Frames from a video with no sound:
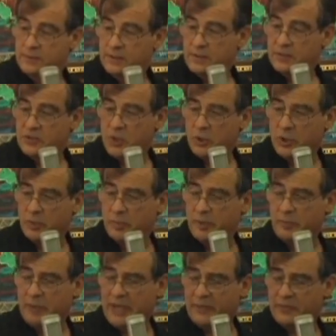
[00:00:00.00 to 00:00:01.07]
So a little bit
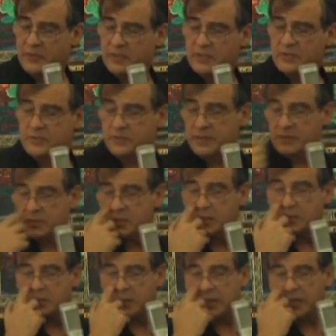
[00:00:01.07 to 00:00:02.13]
about this. This is